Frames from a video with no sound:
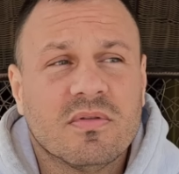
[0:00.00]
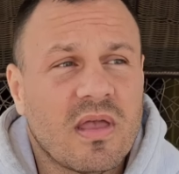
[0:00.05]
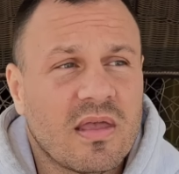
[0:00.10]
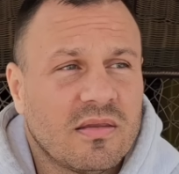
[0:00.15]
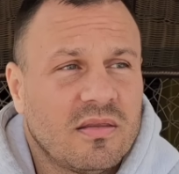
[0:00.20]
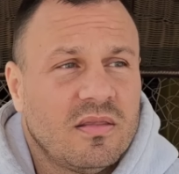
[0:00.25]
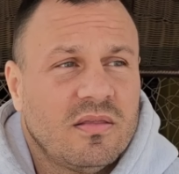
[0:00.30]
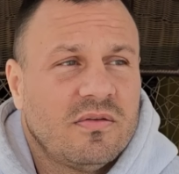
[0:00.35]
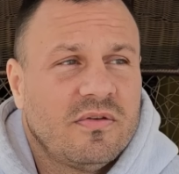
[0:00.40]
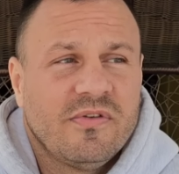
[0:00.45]
Uh,
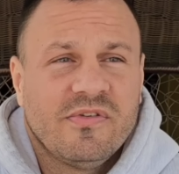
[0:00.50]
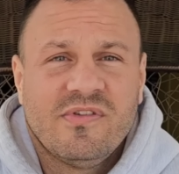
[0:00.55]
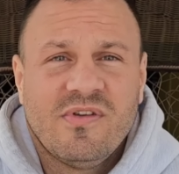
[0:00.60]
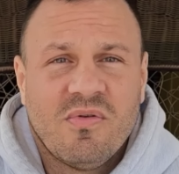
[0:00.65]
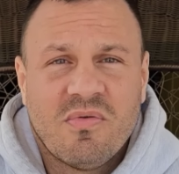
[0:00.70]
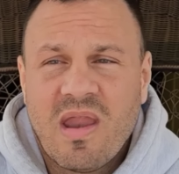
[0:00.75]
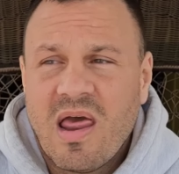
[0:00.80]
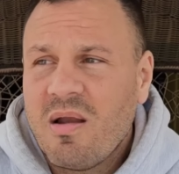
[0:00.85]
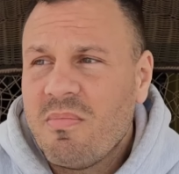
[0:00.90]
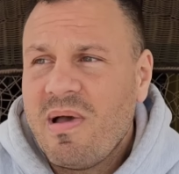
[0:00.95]
there's no
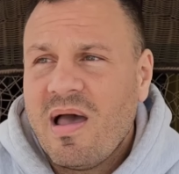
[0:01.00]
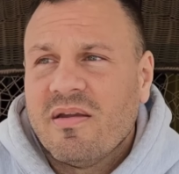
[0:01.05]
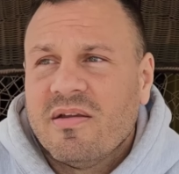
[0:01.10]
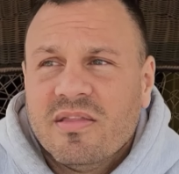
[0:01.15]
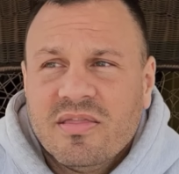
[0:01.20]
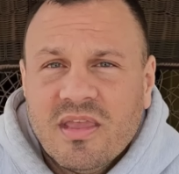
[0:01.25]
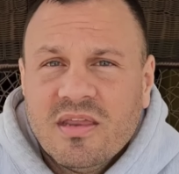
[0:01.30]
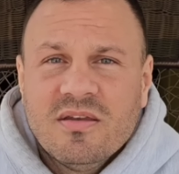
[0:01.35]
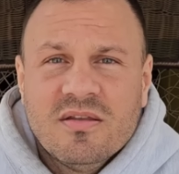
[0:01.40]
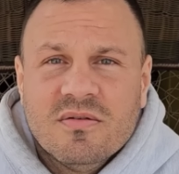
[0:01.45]
doubt about
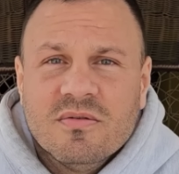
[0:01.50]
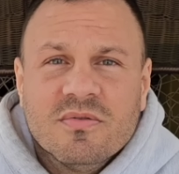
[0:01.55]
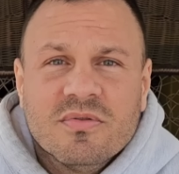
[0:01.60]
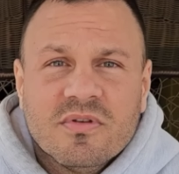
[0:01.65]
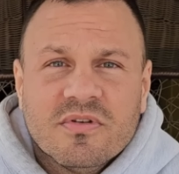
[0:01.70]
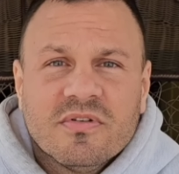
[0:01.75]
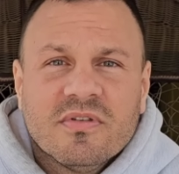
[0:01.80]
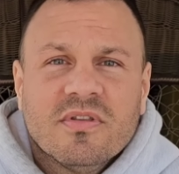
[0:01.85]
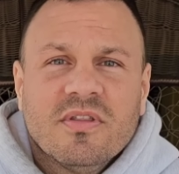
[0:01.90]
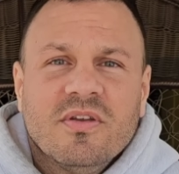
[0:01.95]
it, they do.
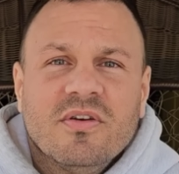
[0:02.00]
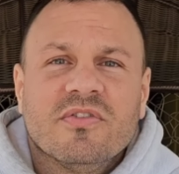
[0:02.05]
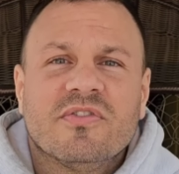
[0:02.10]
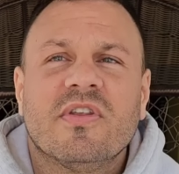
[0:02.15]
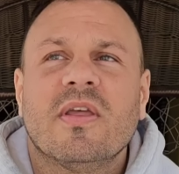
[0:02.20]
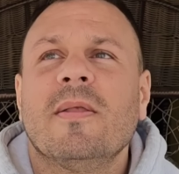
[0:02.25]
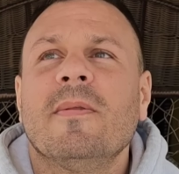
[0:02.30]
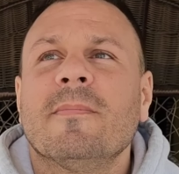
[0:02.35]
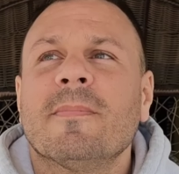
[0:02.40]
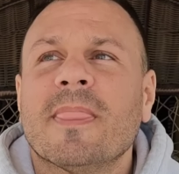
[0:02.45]
There's, there's,
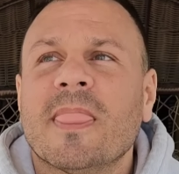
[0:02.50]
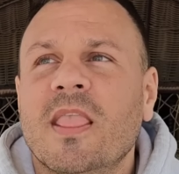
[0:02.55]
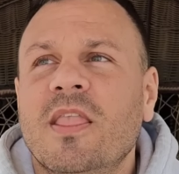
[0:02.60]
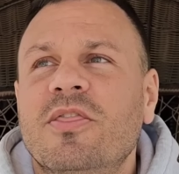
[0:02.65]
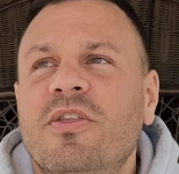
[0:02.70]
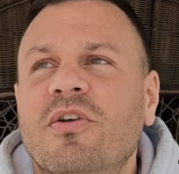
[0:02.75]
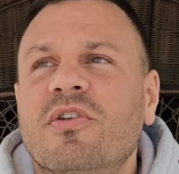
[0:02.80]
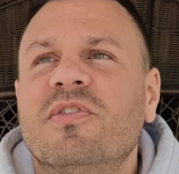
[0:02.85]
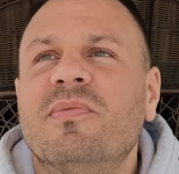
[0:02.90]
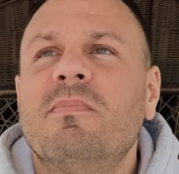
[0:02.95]

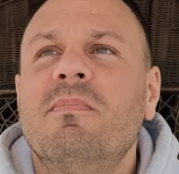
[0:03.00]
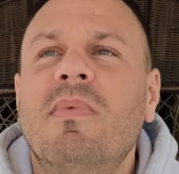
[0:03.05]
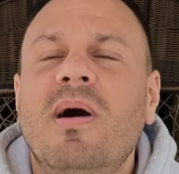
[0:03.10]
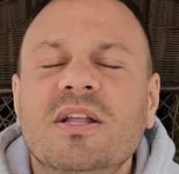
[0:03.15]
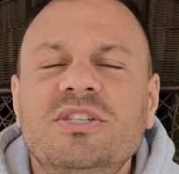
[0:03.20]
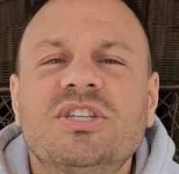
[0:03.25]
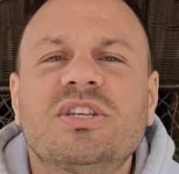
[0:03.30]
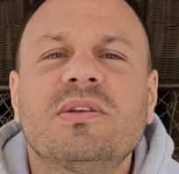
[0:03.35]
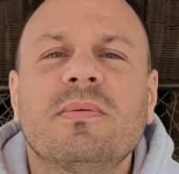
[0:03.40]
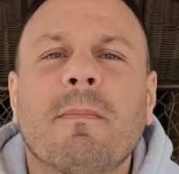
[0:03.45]
there's
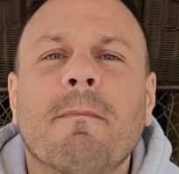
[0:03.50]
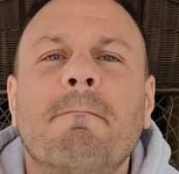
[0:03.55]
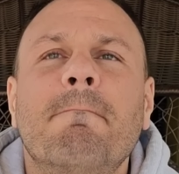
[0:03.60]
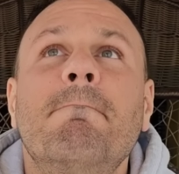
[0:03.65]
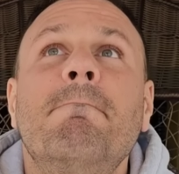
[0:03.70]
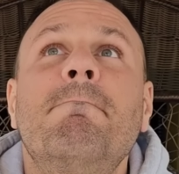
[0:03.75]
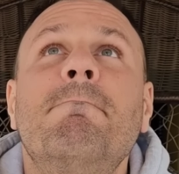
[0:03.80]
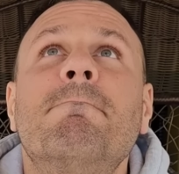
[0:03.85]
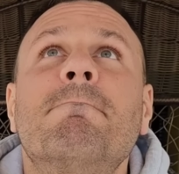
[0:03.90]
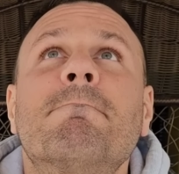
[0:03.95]
much
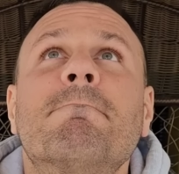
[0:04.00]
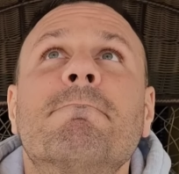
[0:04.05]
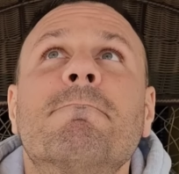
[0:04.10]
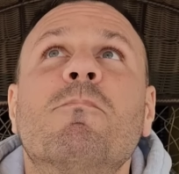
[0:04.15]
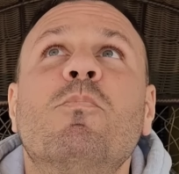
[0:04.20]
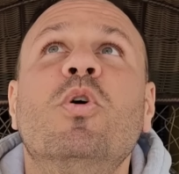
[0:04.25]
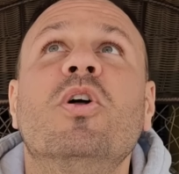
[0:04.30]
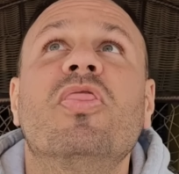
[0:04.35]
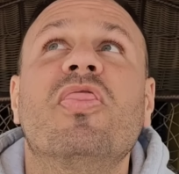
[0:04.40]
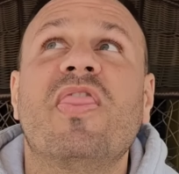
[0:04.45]

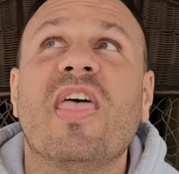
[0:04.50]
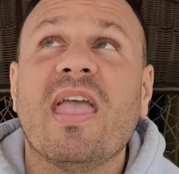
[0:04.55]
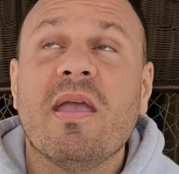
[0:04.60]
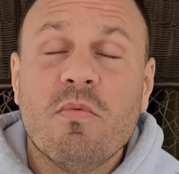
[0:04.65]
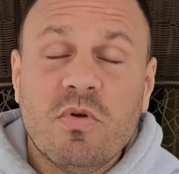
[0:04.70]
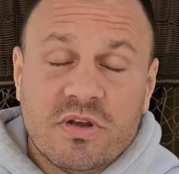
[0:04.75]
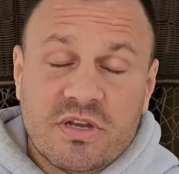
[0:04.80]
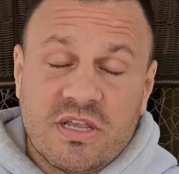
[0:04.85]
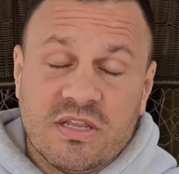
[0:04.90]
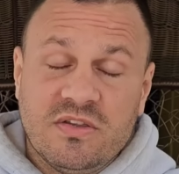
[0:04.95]
what they
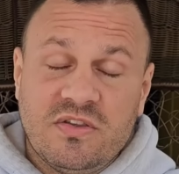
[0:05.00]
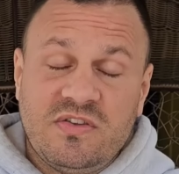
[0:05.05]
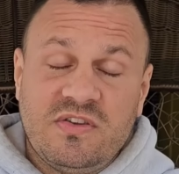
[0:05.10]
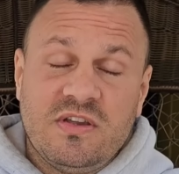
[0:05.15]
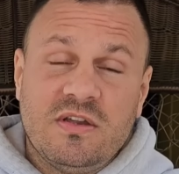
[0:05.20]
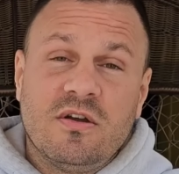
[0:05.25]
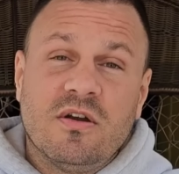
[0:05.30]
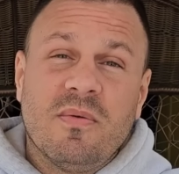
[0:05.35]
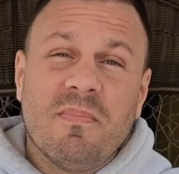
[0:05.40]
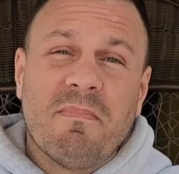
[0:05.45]
would
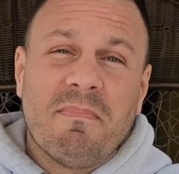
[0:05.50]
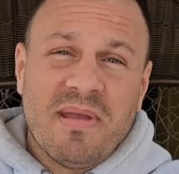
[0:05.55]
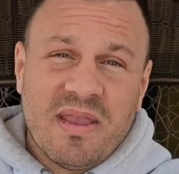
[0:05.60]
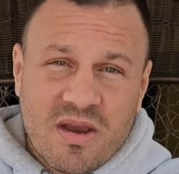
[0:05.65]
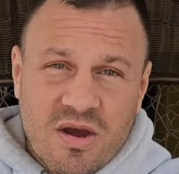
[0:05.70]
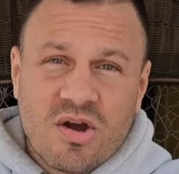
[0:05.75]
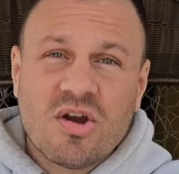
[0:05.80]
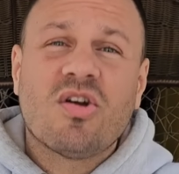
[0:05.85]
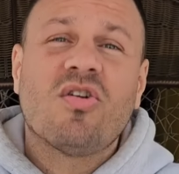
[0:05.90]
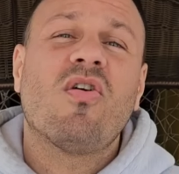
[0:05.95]
consider
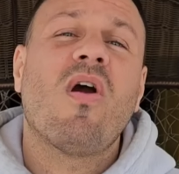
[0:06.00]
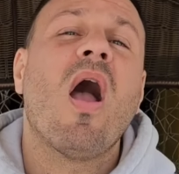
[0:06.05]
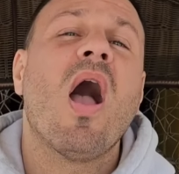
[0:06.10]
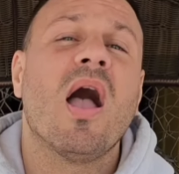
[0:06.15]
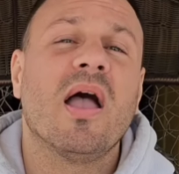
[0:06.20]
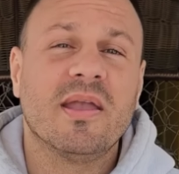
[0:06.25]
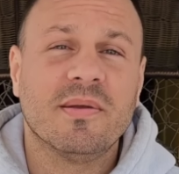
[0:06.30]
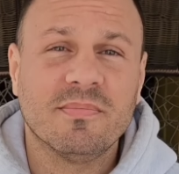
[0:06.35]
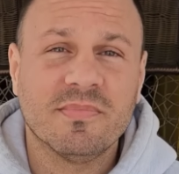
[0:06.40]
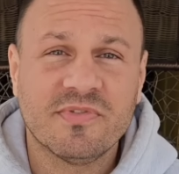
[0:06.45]
bigger
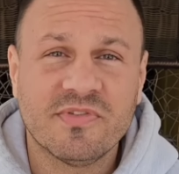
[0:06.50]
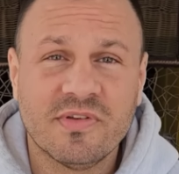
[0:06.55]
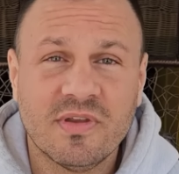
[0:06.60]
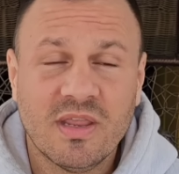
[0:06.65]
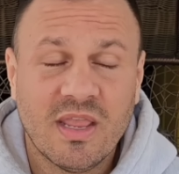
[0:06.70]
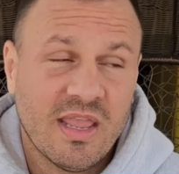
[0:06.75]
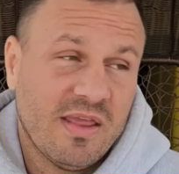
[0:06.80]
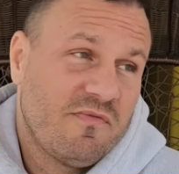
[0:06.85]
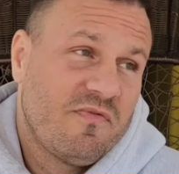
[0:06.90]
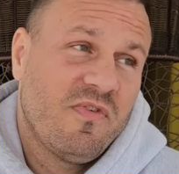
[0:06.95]
crimes,
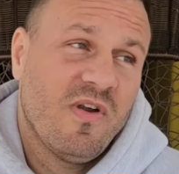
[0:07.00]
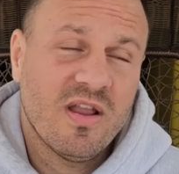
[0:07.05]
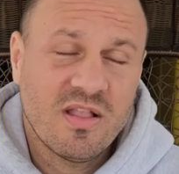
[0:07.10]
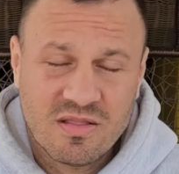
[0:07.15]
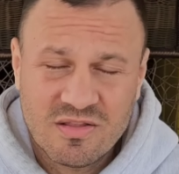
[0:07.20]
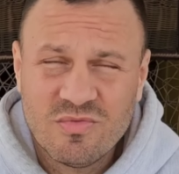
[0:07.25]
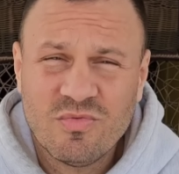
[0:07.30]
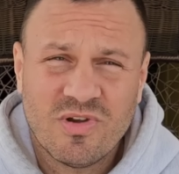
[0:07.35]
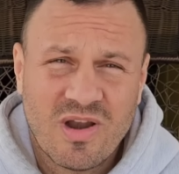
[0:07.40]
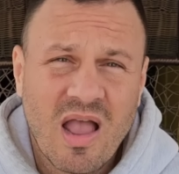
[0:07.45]
and
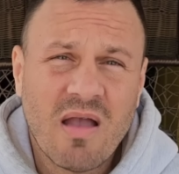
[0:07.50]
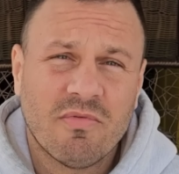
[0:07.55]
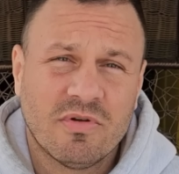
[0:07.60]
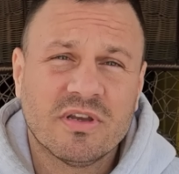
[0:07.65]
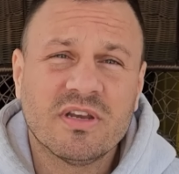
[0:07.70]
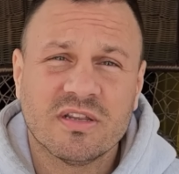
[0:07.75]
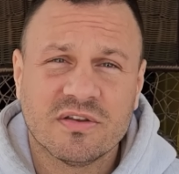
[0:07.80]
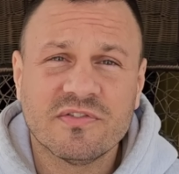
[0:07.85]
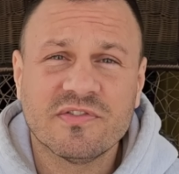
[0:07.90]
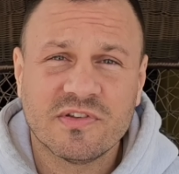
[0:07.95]
frankly, what I would
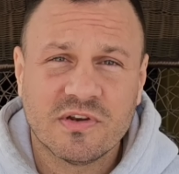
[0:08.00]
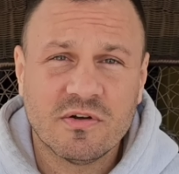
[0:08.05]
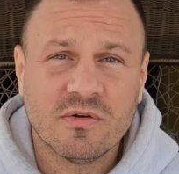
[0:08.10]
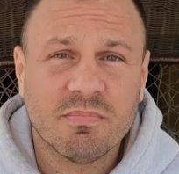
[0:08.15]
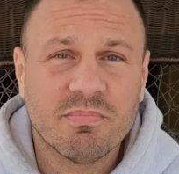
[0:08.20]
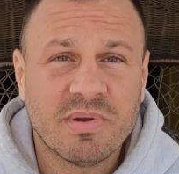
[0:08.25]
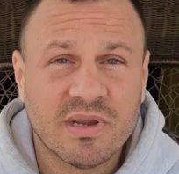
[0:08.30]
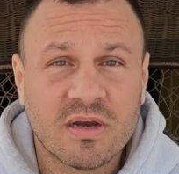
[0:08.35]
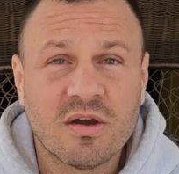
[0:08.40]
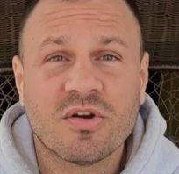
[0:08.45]
consider
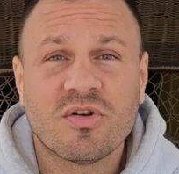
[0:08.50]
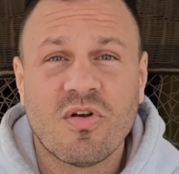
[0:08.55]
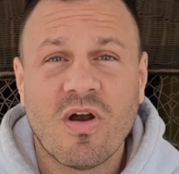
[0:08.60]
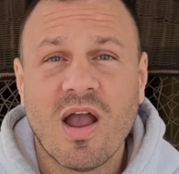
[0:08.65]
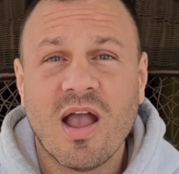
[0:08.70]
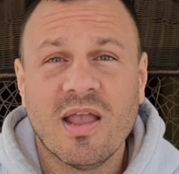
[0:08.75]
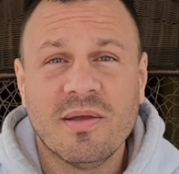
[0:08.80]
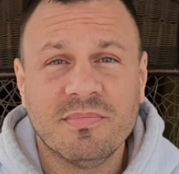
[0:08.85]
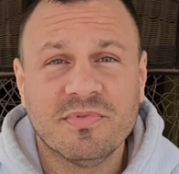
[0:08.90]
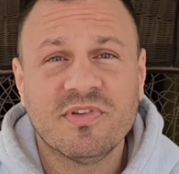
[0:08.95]
bigger
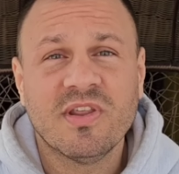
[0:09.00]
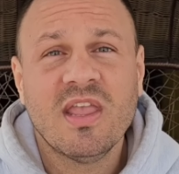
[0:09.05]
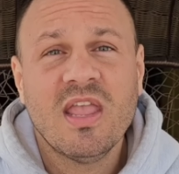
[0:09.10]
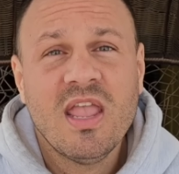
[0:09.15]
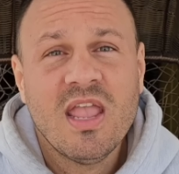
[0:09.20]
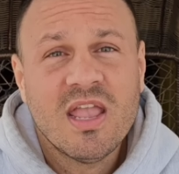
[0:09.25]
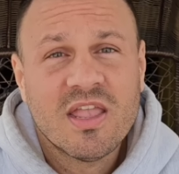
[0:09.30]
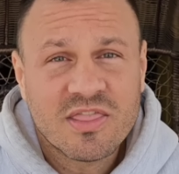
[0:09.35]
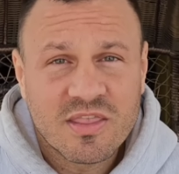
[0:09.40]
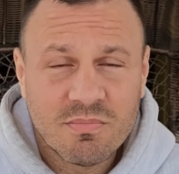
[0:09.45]
crimes
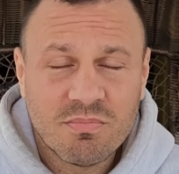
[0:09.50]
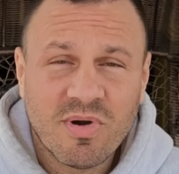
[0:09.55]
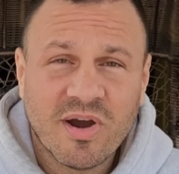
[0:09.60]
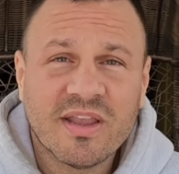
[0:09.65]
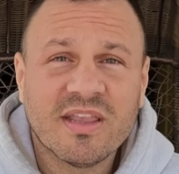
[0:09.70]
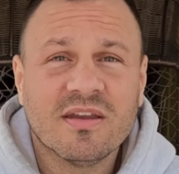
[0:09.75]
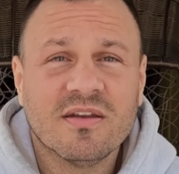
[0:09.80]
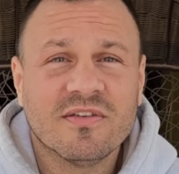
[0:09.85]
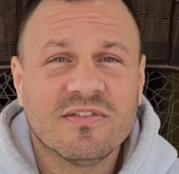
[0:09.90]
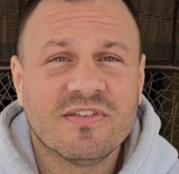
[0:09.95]
than
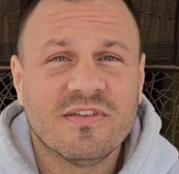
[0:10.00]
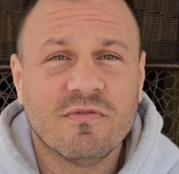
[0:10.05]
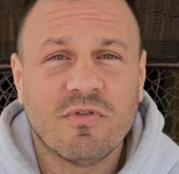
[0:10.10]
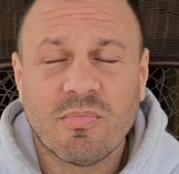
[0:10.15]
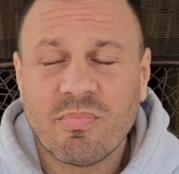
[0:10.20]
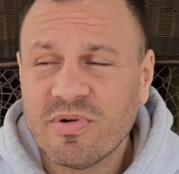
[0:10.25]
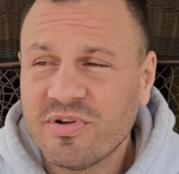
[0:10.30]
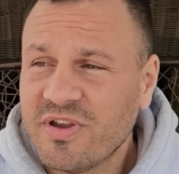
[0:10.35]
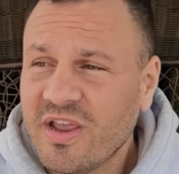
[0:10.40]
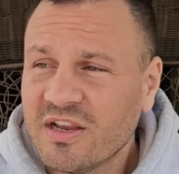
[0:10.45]
breaking a civil
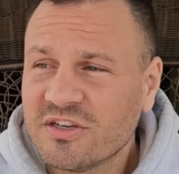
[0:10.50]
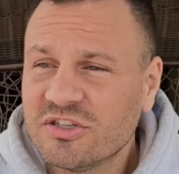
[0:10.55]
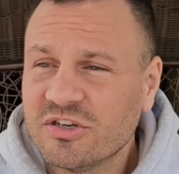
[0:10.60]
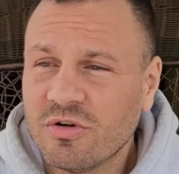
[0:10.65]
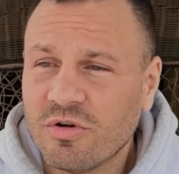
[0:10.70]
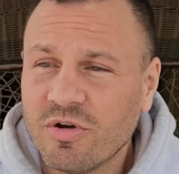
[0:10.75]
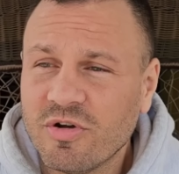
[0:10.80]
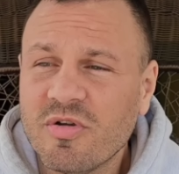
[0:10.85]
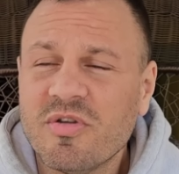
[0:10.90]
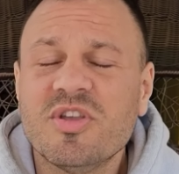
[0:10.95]
protection order.